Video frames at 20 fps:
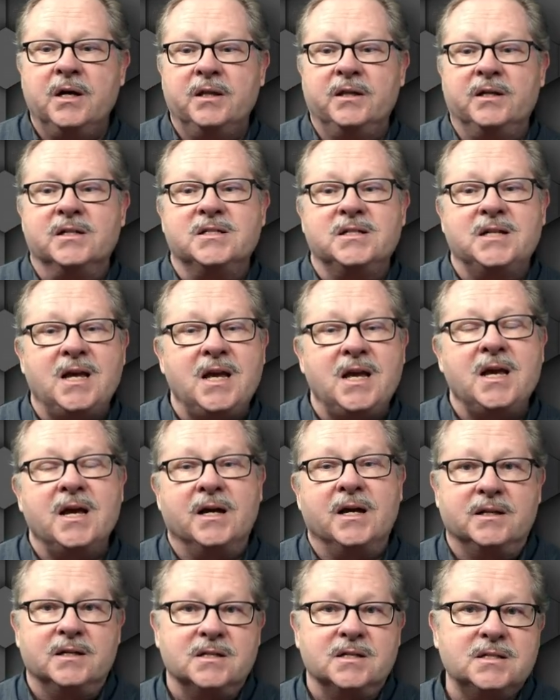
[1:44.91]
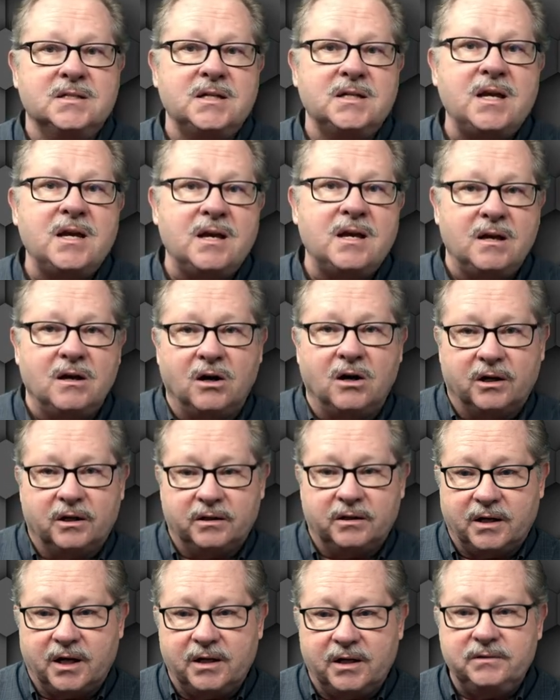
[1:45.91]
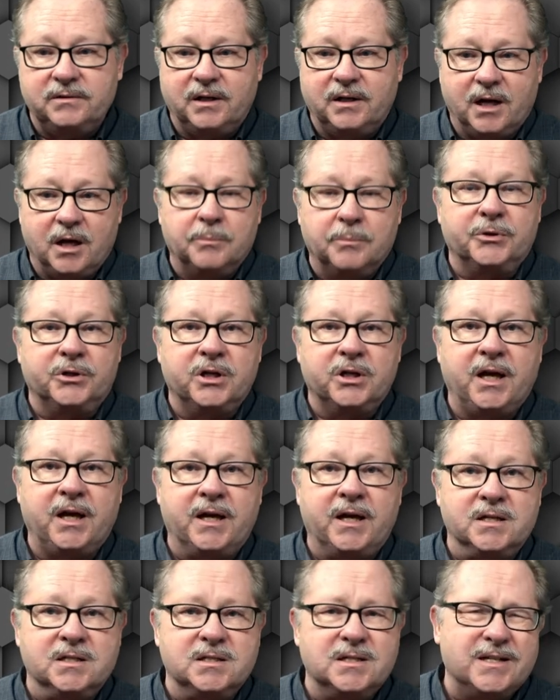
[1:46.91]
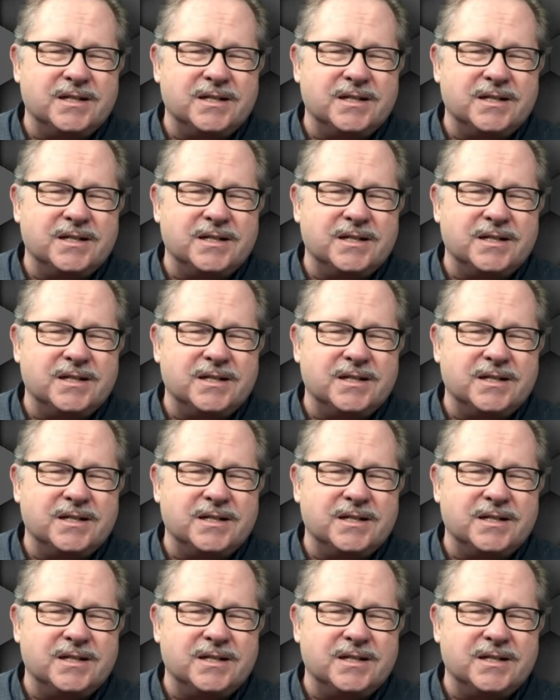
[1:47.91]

the T and the C are uppercase.